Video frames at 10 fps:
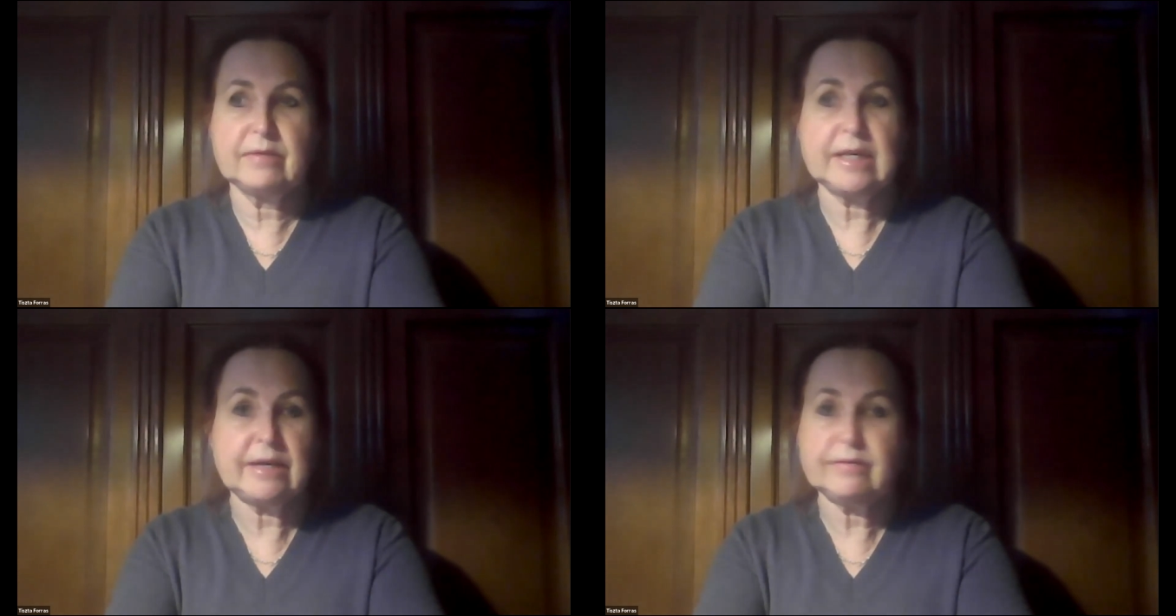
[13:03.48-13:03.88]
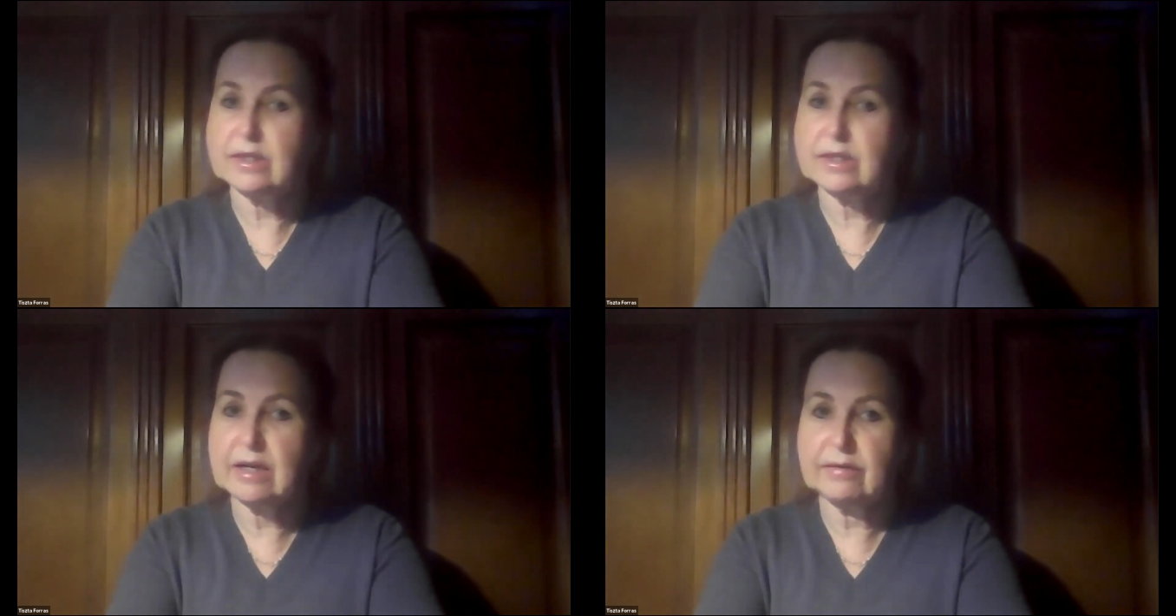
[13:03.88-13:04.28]
Eve
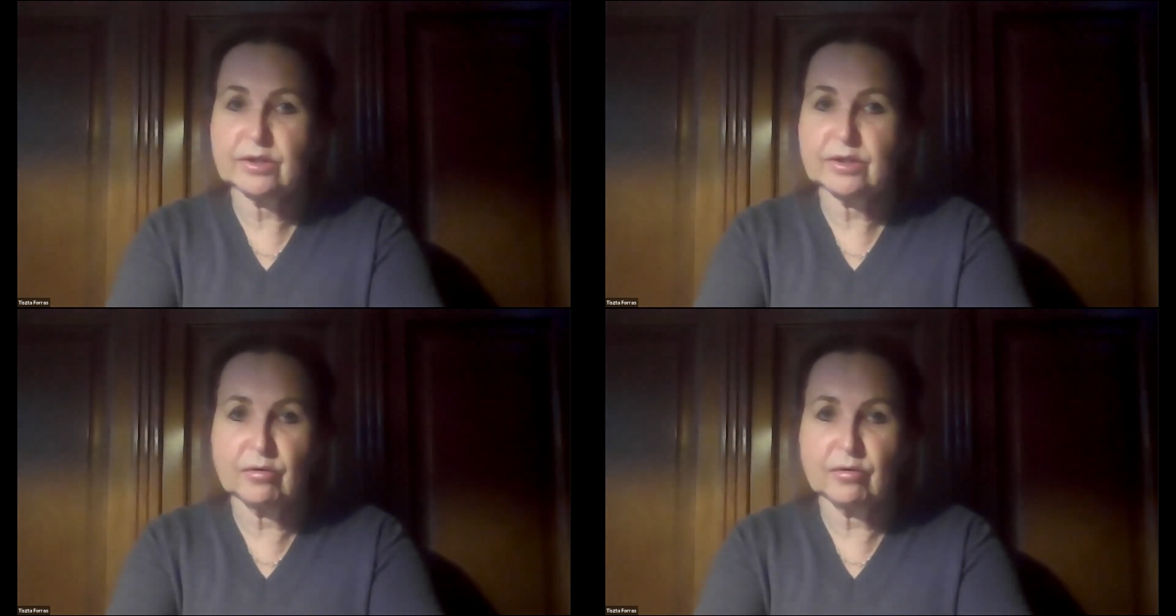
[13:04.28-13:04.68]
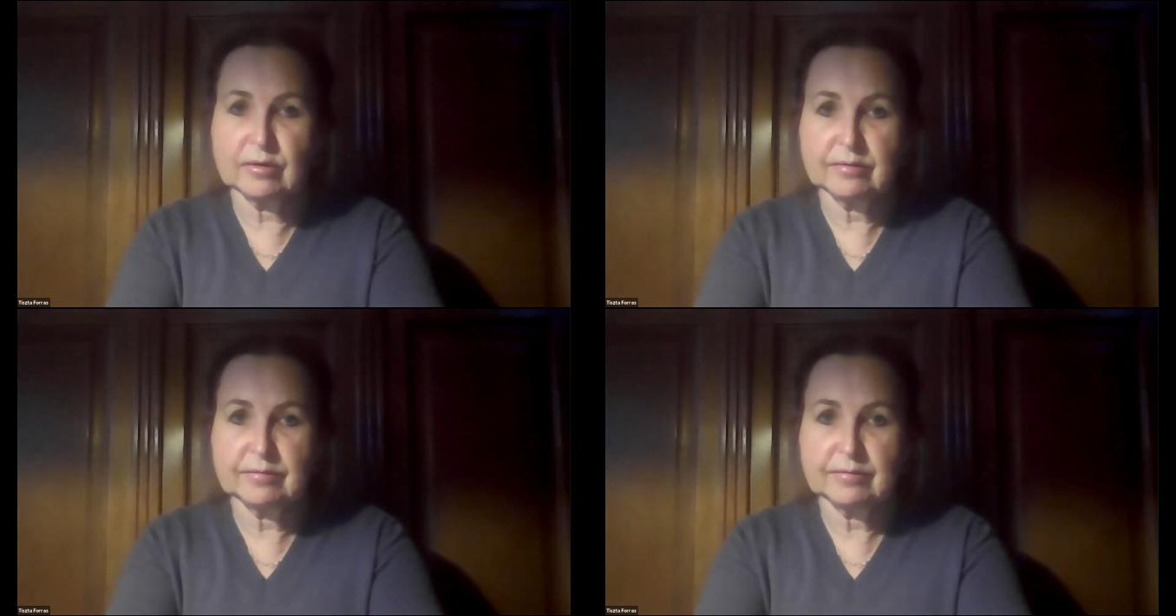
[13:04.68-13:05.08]
doesn't have a soul.
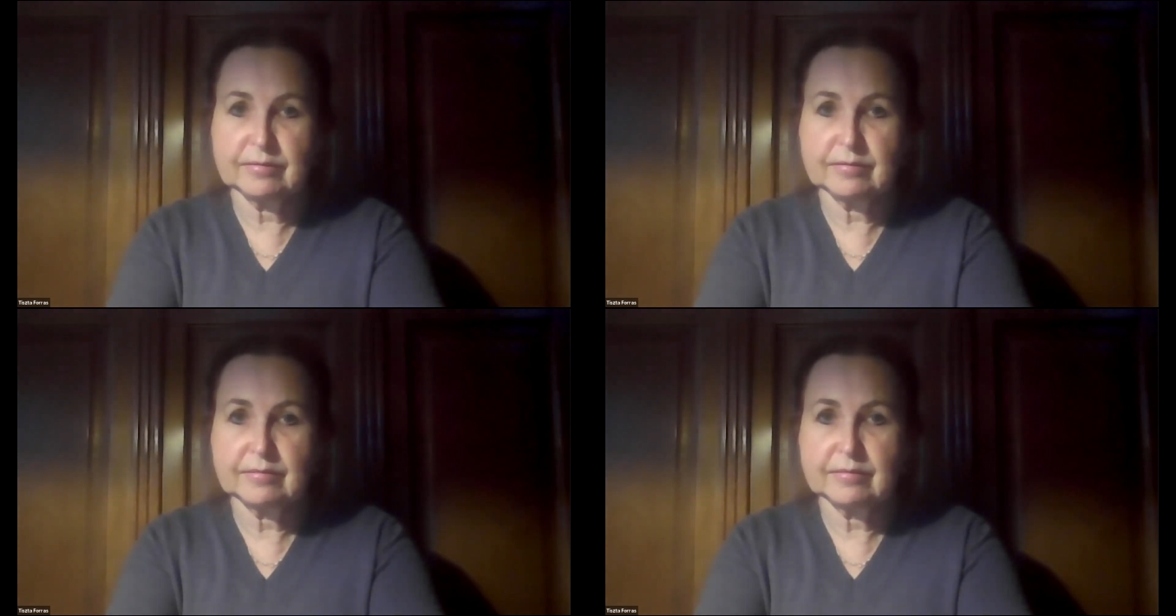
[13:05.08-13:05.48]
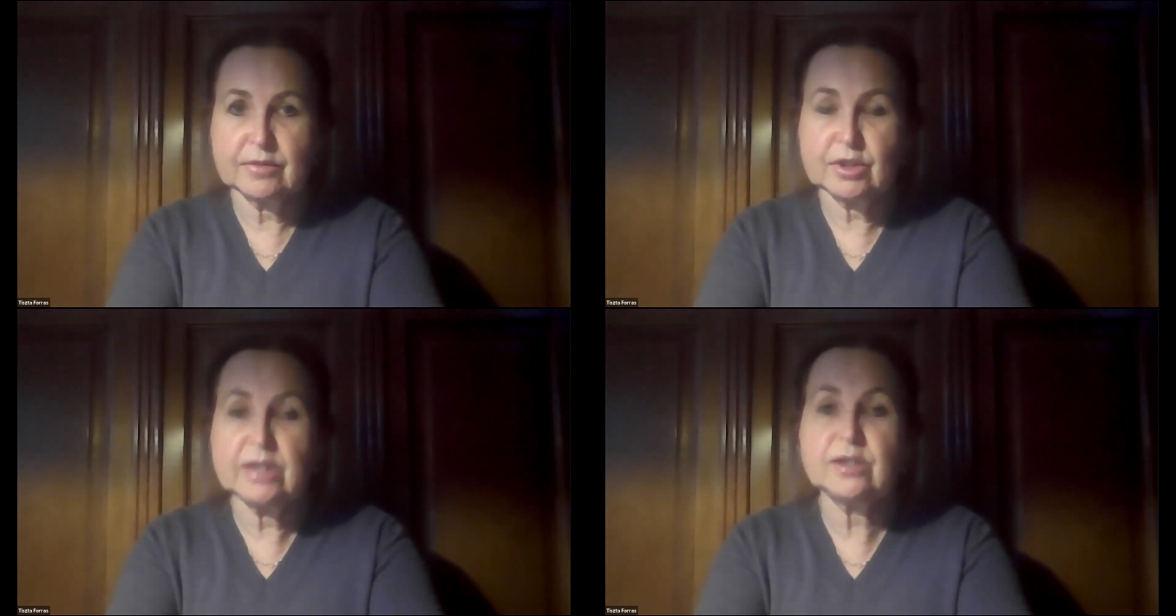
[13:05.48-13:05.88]

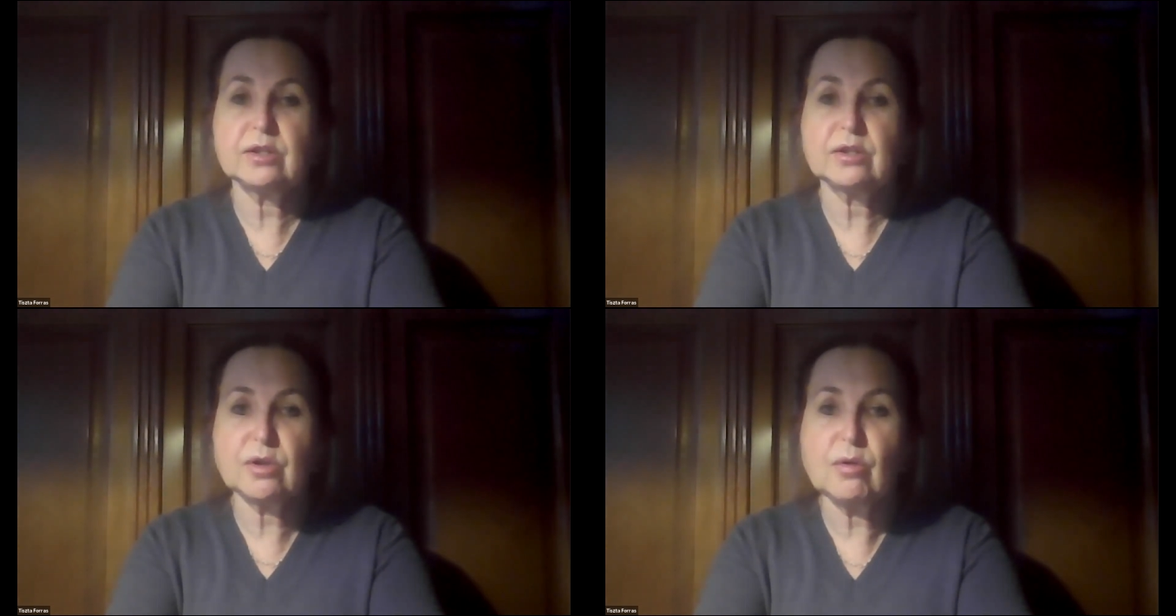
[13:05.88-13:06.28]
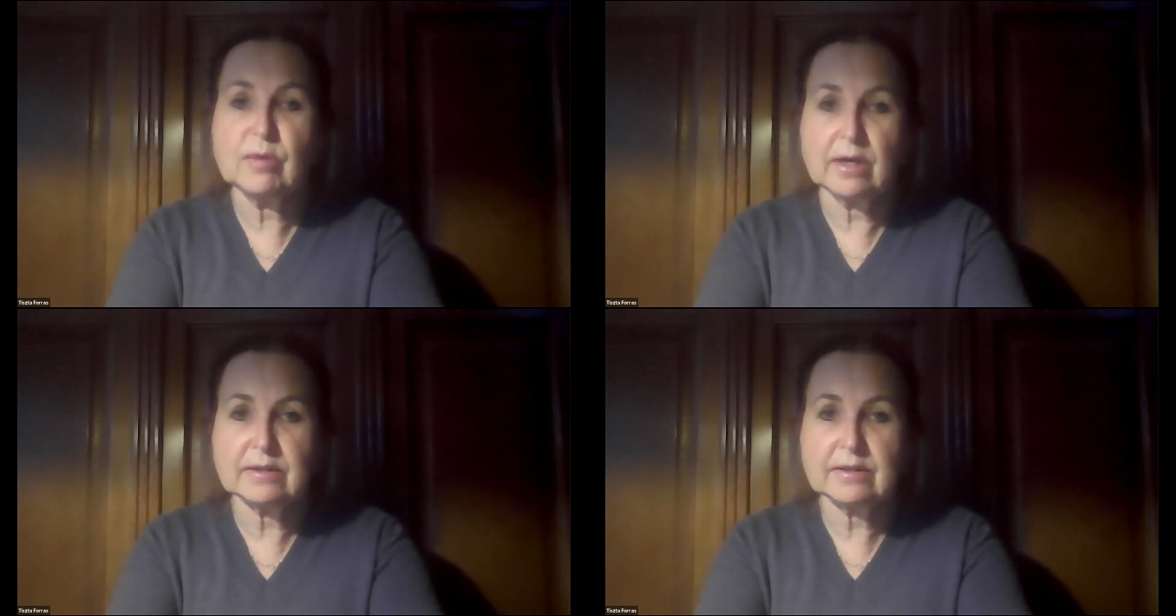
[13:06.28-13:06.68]
She's
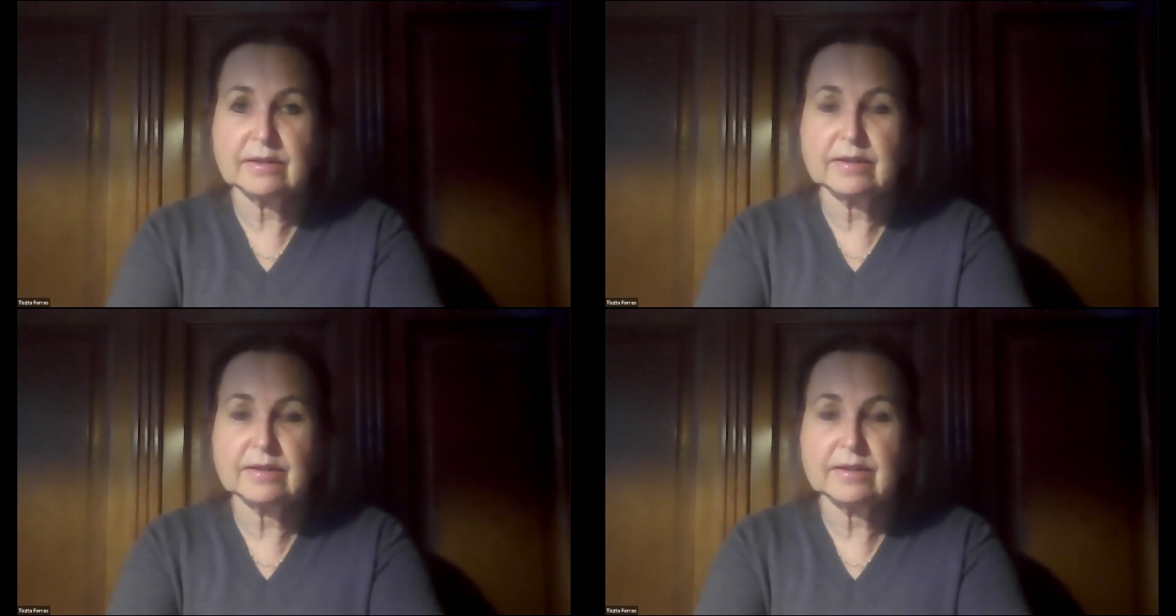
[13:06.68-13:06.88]
soulless.